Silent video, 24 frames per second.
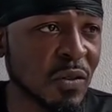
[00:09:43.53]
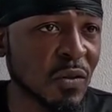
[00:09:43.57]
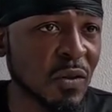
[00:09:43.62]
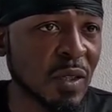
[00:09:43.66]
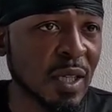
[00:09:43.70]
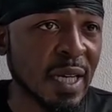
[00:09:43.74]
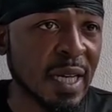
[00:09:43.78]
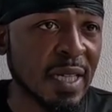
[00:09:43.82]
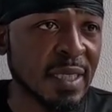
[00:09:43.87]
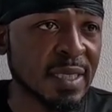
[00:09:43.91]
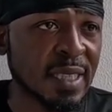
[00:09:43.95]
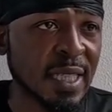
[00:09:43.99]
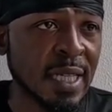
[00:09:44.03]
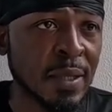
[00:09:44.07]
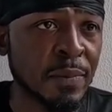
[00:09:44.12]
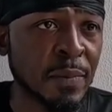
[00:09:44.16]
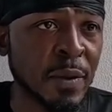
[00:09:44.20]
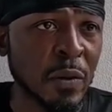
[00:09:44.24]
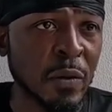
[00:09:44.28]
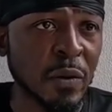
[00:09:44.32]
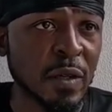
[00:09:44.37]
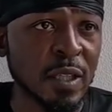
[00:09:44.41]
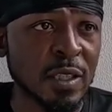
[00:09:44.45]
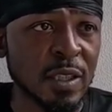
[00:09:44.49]
like I said,
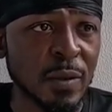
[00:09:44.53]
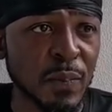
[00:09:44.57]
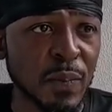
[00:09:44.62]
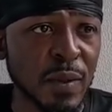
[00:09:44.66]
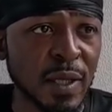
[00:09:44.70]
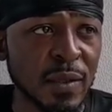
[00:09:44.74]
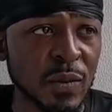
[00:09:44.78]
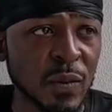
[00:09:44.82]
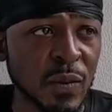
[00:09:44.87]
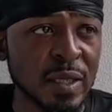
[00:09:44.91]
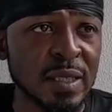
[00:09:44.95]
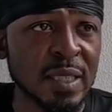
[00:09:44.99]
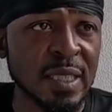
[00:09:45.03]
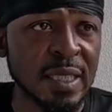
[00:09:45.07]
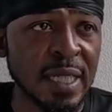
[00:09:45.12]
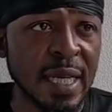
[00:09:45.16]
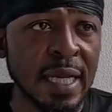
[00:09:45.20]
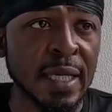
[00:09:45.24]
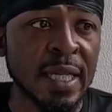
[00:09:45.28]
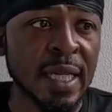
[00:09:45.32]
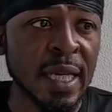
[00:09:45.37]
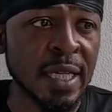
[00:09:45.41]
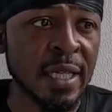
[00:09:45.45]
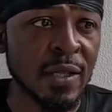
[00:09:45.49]
America is a place, it's just
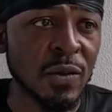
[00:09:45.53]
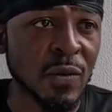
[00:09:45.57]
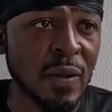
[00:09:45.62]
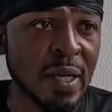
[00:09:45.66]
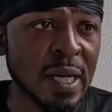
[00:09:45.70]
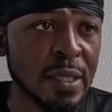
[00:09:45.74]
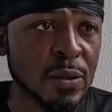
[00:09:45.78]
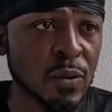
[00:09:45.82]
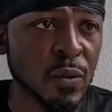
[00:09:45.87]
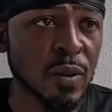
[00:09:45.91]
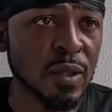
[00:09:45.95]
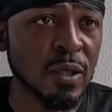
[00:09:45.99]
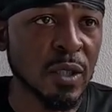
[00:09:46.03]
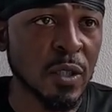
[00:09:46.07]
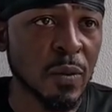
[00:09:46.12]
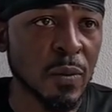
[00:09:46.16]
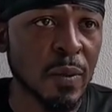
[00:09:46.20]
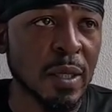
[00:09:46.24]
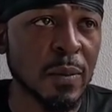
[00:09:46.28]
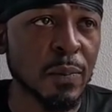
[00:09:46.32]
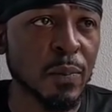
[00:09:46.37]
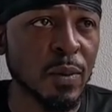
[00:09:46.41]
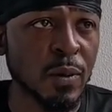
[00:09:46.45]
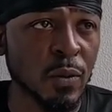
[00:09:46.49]
like Kenya-wise, when we talk
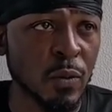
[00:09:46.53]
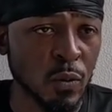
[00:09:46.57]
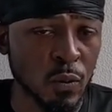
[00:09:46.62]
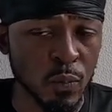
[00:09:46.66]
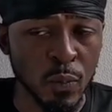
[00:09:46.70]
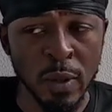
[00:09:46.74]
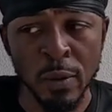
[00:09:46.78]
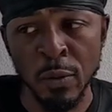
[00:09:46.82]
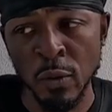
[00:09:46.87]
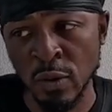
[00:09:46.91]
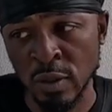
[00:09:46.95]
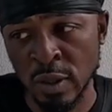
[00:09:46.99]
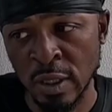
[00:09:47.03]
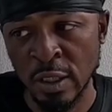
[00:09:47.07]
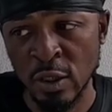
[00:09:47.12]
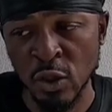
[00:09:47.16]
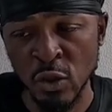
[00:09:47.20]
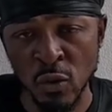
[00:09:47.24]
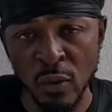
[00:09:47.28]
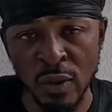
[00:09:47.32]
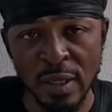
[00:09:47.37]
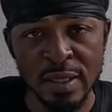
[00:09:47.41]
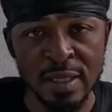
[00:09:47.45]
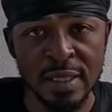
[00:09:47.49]
about people who's in the
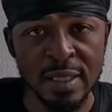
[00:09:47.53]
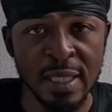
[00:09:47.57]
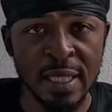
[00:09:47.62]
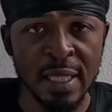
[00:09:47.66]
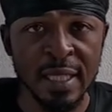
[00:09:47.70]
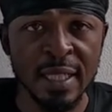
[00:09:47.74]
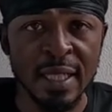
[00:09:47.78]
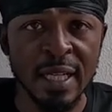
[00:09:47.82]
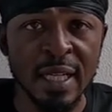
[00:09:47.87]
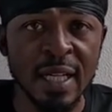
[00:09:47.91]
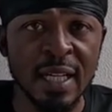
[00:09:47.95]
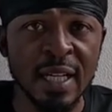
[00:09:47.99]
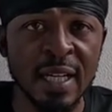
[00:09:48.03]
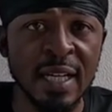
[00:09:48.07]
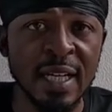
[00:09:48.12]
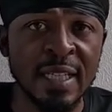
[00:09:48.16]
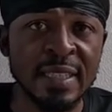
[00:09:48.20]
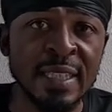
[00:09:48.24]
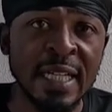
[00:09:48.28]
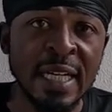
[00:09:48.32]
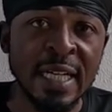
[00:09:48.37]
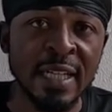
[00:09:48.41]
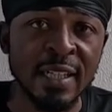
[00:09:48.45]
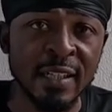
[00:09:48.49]
streets saying,
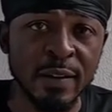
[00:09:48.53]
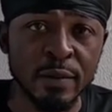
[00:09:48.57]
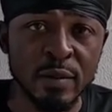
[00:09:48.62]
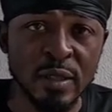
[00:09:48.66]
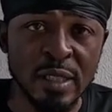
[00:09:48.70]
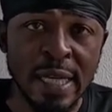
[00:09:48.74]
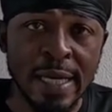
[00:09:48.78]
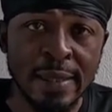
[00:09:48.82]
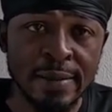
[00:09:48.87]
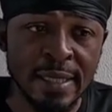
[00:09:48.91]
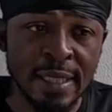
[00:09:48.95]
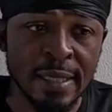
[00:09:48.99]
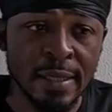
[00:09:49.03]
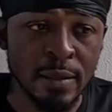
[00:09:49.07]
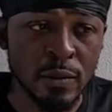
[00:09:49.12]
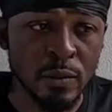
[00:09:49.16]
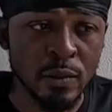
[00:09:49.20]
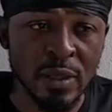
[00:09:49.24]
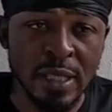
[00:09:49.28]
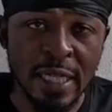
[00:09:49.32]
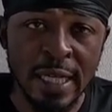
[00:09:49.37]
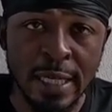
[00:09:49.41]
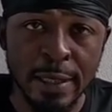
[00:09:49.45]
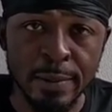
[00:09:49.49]
it's not enough jobs, not
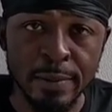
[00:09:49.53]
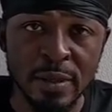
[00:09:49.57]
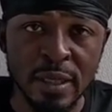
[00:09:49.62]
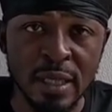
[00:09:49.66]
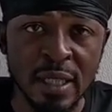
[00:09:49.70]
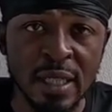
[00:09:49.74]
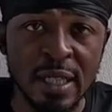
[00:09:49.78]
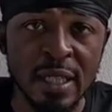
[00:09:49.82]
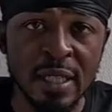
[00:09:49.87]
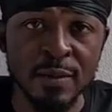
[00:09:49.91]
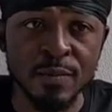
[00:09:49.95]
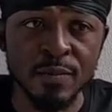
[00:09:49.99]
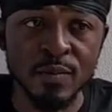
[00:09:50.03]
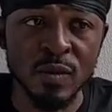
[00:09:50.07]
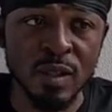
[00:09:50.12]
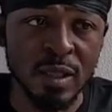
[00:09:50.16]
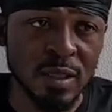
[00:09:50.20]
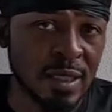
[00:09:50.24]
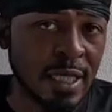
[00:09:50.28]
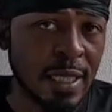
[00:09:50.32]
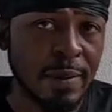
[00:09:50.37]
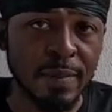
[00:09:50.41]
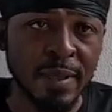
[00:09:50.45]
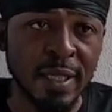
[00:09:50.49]
enough jobs.
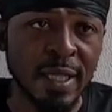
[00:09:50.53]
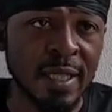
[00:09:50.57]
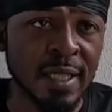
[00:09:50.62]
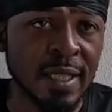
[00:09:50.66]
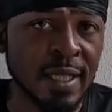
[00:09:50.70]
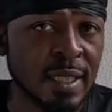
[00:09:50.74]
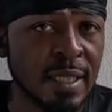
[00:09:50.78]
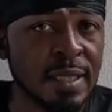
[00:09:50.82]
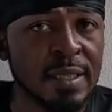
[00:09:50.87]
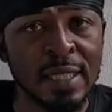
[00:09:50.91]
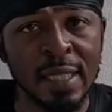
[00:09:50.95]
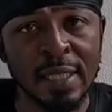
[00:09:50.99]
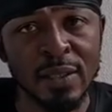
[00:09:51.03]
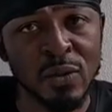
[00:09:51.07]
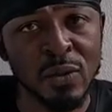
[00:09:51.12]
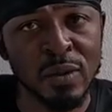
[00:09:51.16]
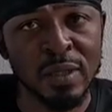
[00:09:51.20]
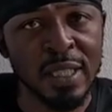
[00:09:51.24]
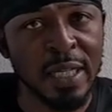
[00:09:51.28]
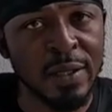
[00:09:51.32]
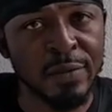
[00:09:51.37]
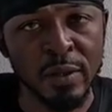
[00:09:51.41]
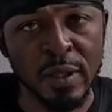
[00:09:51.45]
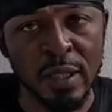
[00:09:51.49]
Same thing in these
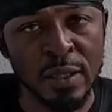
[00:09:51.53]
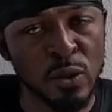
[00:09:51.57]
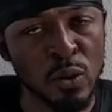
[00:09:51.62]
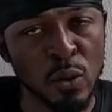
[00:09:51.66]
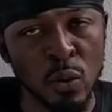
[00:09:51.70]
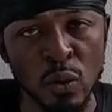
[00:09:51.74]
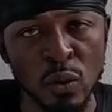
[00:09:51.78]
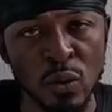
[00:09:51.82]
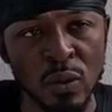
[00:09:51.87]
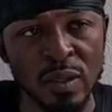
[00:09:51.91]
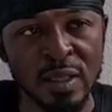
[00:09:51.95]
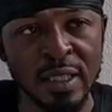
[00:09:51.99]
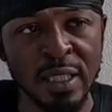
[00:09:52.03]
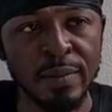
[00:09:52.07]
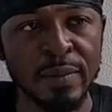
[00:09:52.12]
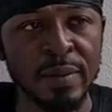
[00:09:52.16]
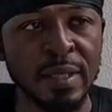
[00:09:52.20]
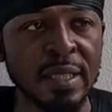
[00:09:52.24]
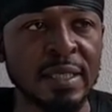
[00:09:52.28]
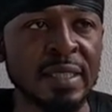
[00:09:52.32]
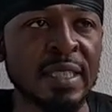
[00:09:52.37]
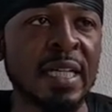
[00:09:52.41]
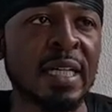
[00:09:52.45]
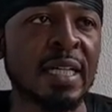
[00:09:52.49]
countries. Every country going through the same
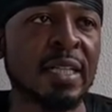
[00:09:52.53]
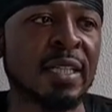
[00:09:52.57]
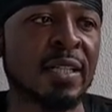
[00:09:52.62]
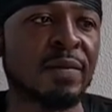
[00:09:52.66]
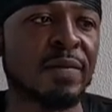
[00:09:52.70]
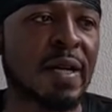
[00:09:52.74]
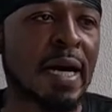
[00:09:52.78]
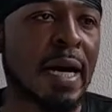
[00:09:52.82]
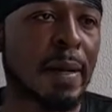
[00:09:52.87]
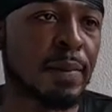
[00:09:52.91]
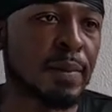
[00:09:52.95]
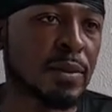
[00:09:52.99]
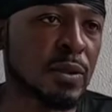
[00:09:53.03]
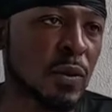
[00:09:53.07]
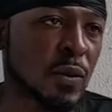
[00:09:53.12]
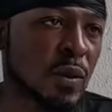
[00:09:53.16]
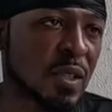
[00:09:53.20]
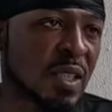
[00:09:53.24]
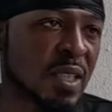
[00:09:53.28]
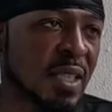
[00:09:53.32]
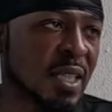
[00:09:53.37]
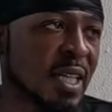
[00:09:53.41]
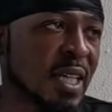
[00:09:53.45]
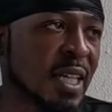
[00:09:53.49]
thing. It's not enough
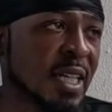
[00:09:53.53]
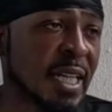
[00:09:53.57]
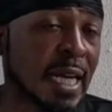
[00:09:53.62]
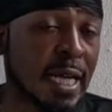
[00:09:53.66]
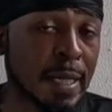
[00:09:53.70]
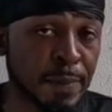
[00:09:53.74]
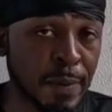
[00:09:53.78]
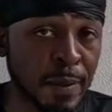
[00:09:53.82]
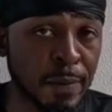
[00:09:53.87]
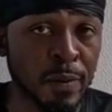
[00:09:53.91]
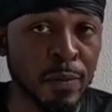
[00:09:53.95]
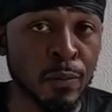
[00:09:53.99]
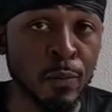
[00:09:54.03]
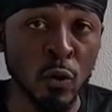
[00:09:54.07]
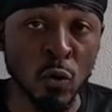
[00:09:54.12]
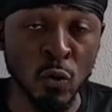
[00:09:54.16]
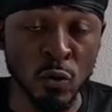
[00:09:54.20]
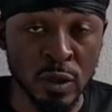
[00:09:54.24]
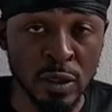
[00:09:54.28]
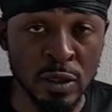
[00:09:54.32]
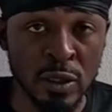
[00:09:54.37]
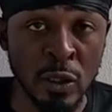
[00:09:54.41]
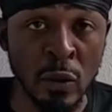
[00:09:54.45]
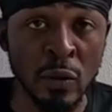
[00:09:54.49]
opportunity. A lot of people
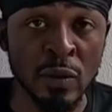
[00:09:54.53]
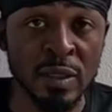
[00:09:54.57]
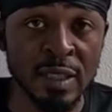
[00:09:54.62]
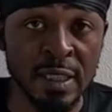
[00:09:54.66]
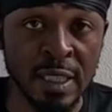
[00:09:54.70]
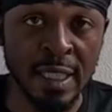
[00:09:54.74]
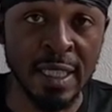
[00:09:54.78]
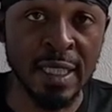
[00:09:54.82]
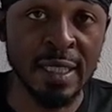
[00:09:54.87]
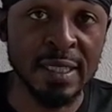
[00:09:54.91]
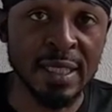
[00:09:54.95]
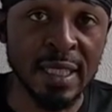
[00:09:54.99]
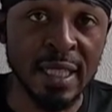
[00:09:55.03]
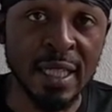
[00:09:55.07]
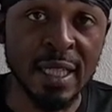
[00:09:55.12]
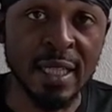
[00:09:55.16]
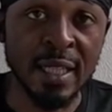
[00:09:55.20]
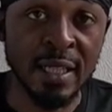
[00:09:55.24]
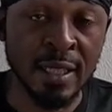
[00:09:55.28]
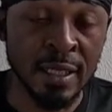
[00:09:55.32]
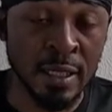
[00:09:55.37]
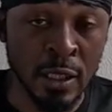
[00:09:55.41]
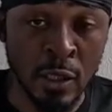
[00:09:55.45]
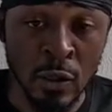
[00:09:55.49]
move to certain cities,
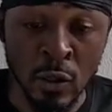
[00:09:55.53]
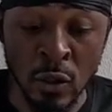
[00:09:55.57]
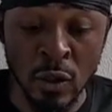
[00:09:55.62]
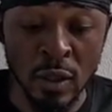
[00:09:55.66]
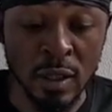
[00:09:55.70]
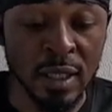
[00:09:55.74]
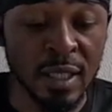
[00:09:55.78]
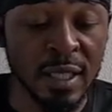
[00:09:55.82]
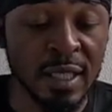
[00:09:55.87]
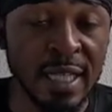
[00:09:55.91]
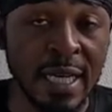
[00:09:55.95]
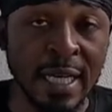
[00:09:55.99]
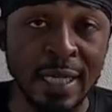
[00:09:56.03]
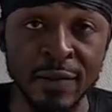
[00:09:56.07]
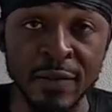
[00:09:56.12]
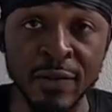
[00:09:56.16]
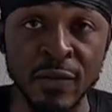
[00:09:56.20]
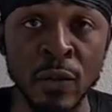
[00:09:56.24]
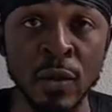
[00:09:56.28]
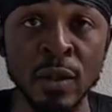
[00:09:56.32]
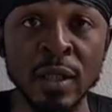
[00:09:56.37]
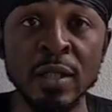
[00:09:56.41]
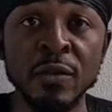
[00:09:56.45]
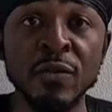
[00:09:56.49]
New York,
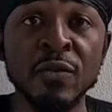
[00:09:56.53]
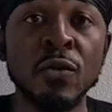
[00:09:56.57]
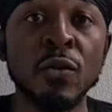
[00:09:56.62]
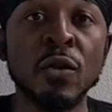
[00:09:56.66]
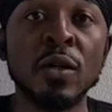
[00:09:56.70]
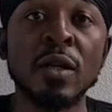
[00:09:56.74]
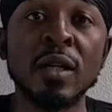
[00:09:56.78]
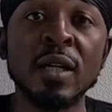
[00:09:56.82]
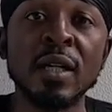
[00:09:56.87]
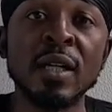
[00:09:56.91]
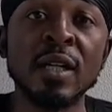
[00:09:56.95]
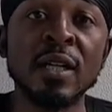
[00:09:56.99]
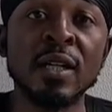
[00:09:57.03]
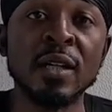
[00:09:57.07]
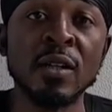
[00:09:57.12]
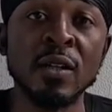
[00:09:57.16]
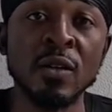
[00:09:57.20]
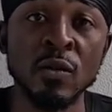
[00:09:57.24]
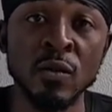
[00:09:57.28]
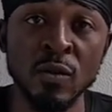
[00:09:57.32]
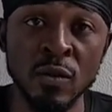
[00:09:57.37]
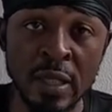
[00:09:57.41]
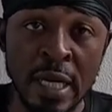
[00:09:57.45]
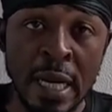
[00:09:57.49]
California, for
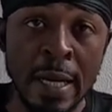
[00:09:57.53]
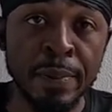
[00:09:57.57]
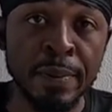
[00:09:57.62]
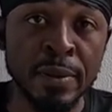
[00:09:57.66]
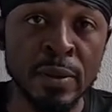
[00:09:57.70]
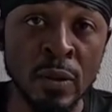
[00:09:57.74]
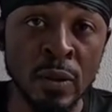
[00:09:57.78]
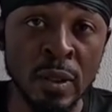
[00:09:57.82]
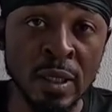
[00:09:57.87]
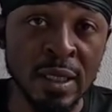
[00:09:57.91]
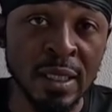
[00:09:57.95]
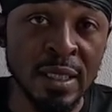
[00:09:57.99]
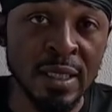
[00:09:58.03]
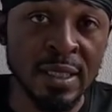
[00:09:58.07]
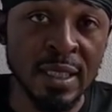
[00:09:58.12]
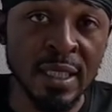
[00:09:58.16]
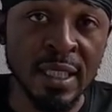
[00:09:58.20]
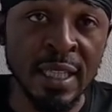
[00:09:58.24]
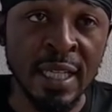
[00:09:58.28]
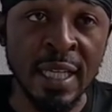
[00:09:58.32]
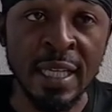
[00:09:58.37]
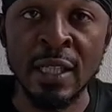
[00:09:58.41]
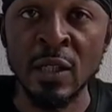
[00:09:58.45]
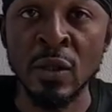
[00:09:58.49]
opportunities,
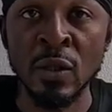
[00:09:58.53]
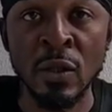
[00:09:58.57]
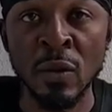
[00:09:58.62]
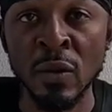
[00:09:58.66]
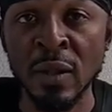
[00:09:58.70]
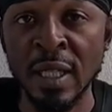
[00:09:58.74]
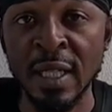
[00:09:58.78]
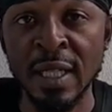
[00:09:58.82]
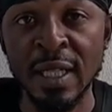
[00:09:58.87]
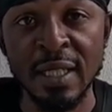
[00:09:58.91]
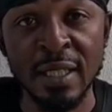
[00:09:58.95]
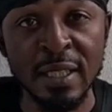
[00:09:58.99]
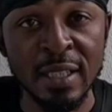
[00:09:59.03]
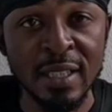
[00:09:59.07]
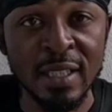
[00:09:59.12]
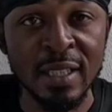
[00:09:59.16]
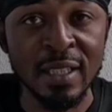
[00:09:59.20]
and you don't get it.